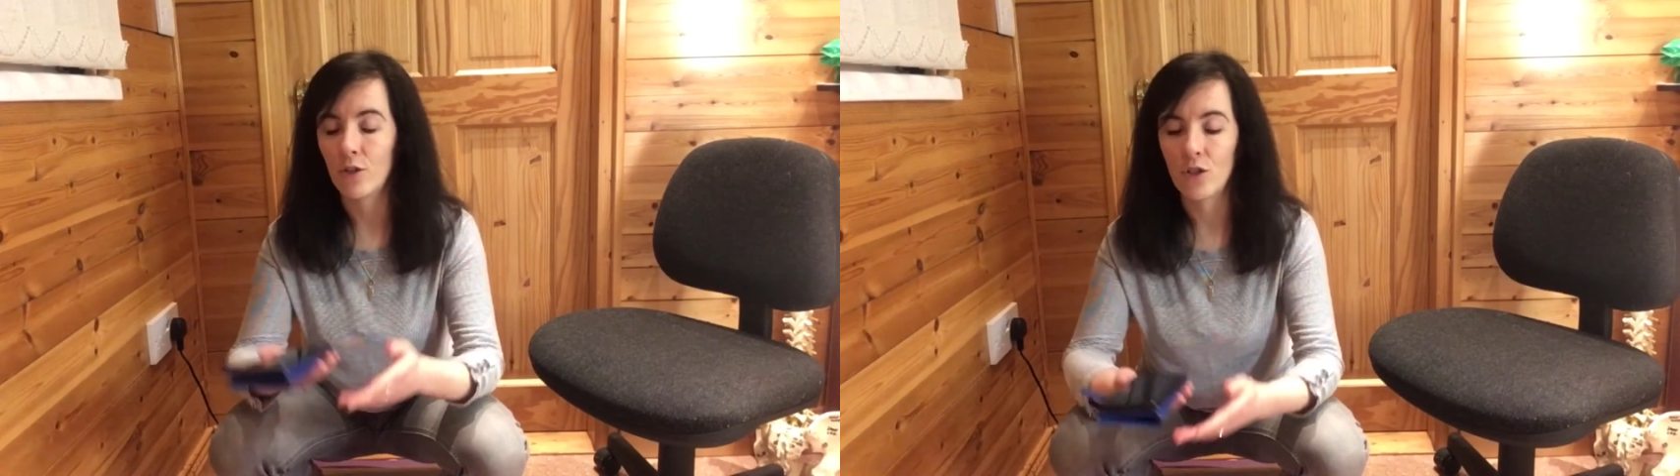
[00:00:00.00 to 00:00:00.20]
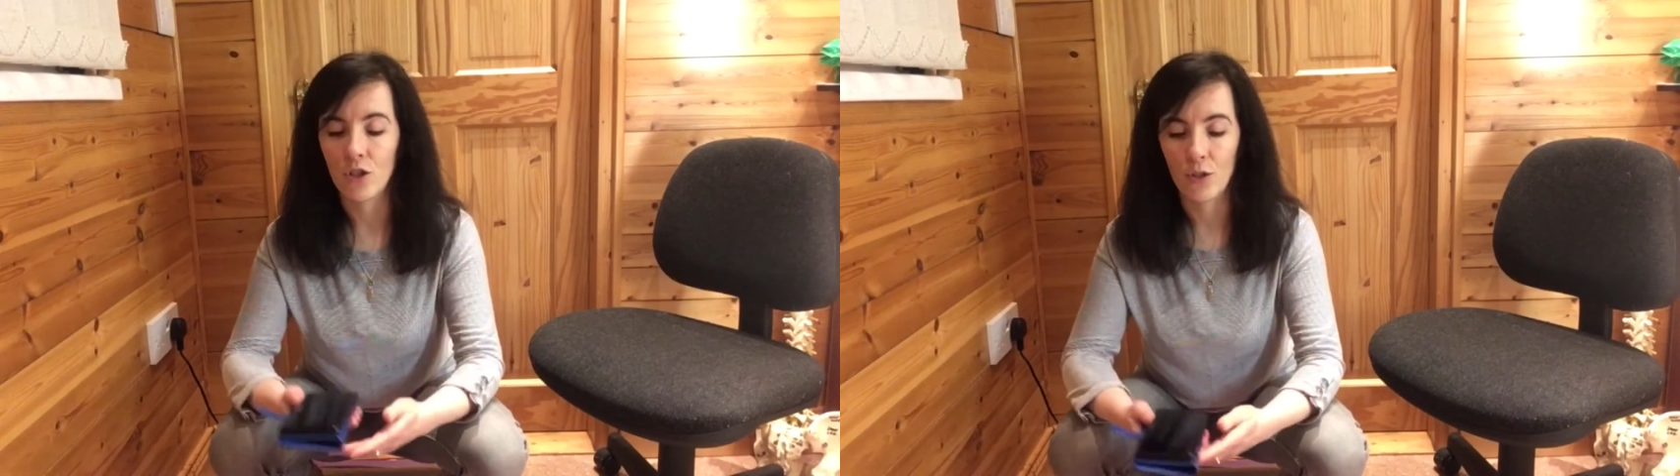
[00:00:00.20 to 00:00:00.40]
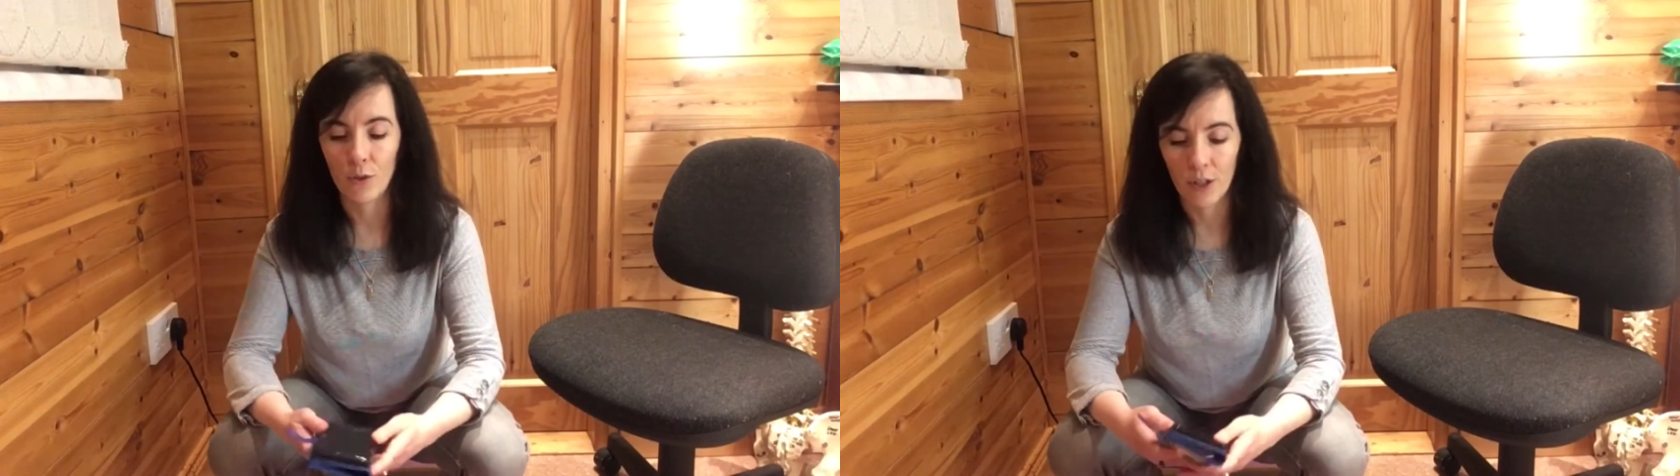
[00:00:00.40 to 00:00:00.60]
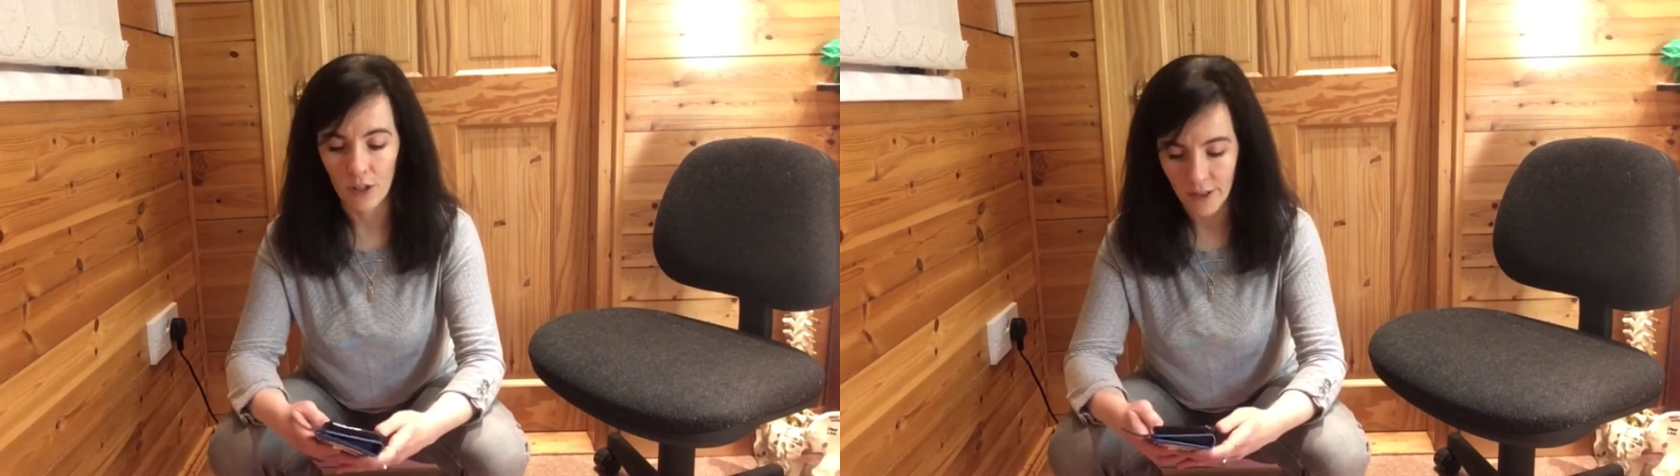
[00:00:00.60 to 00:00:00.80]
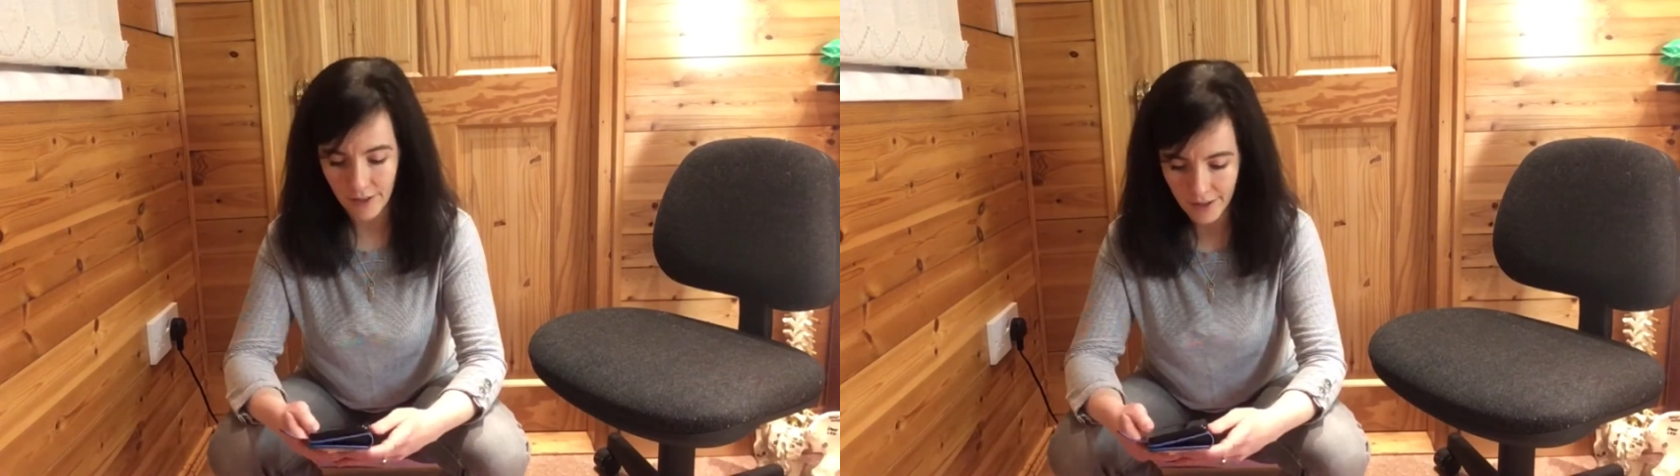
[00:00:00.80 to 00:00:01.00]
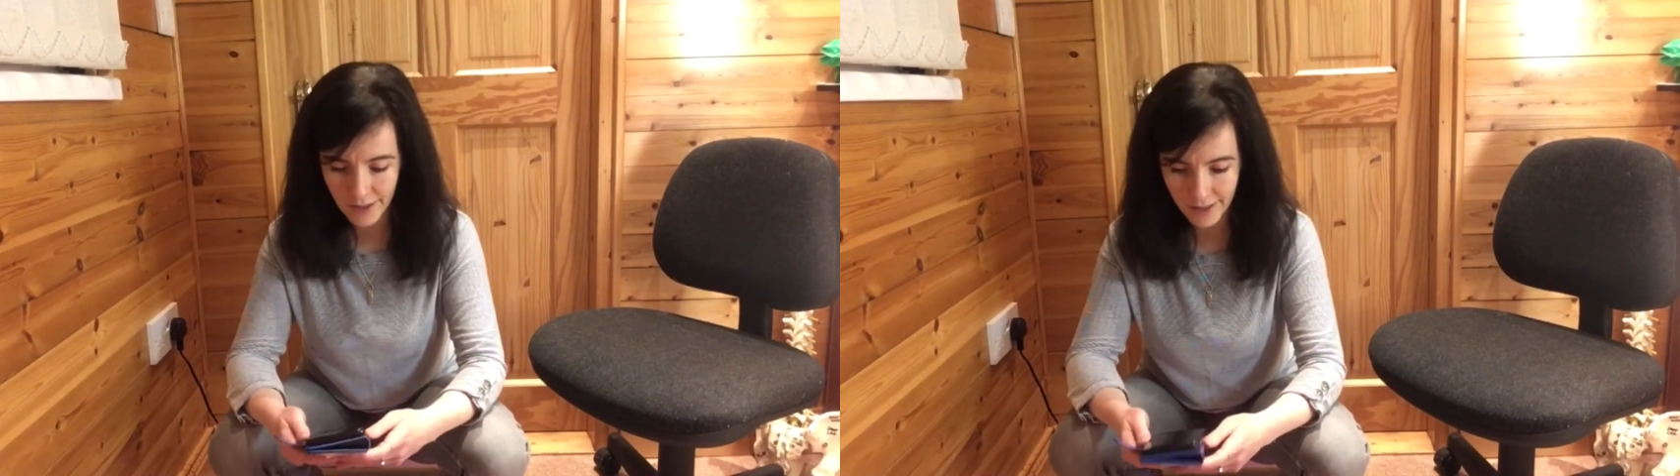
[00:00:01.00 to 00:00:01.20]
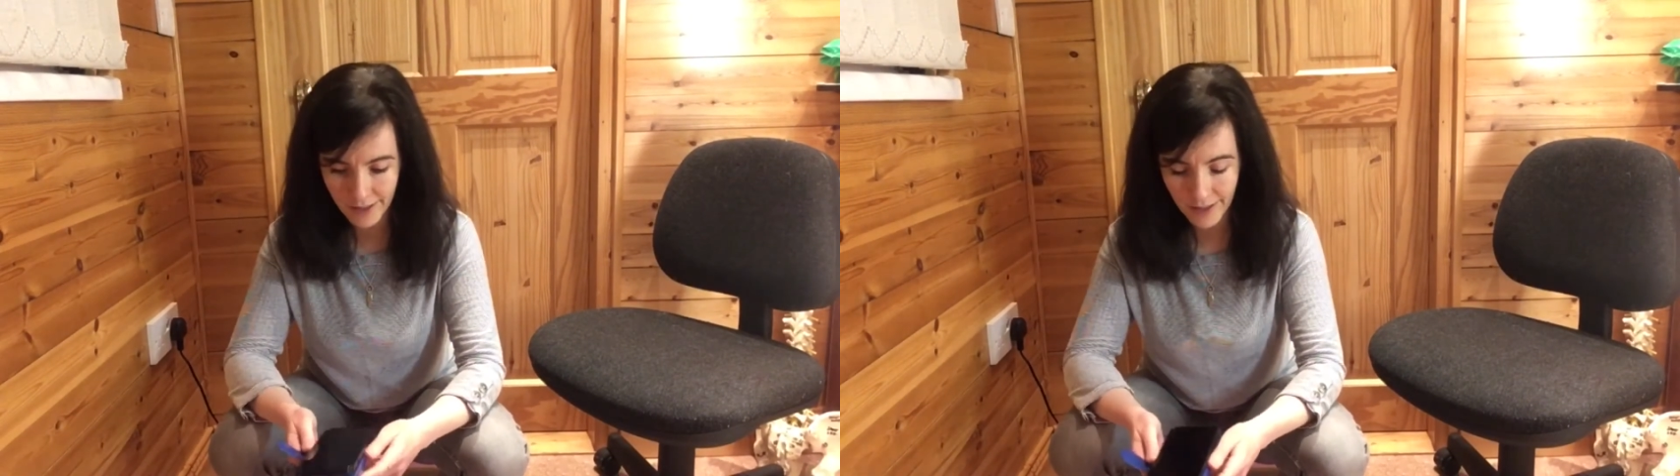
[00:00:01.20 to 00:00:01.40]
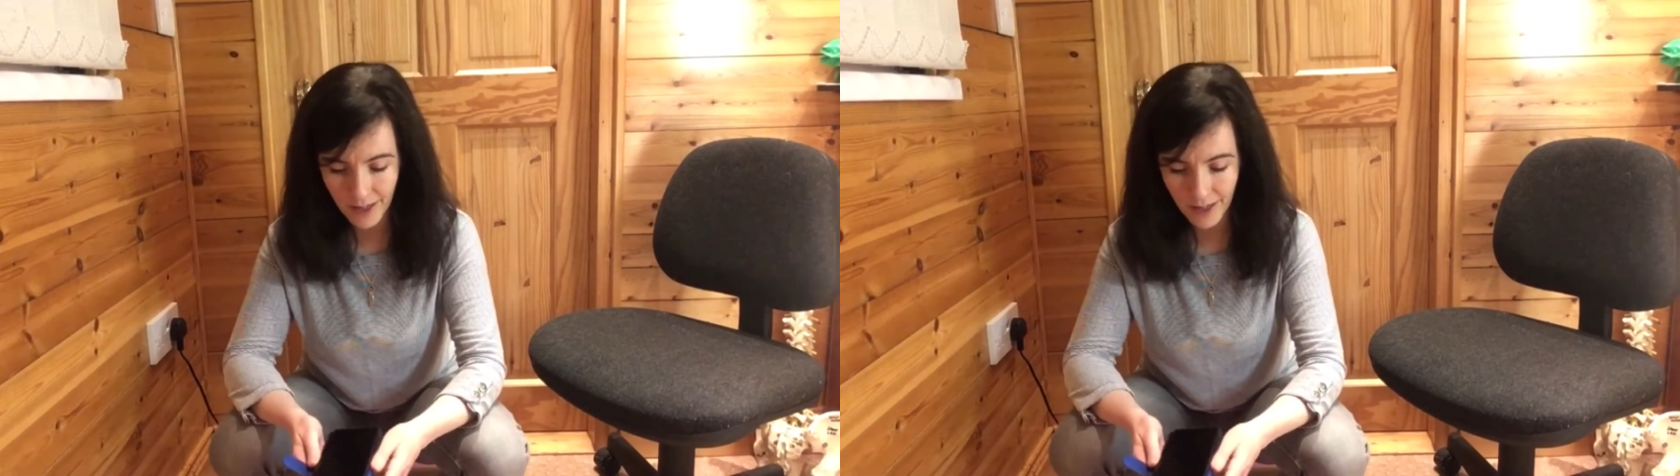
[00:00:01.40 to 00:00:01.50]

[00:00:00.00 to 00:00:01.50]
do it like this